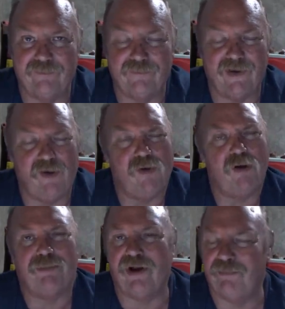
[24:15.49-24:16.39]
Go
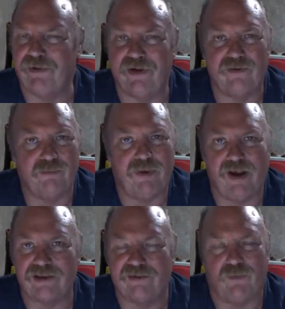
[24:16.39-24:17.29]
open up another
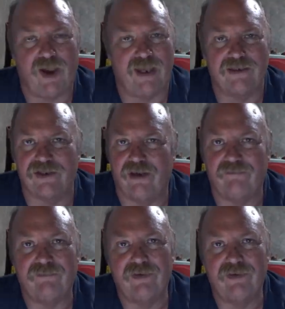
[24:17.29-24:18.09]
box of wine, Jeff.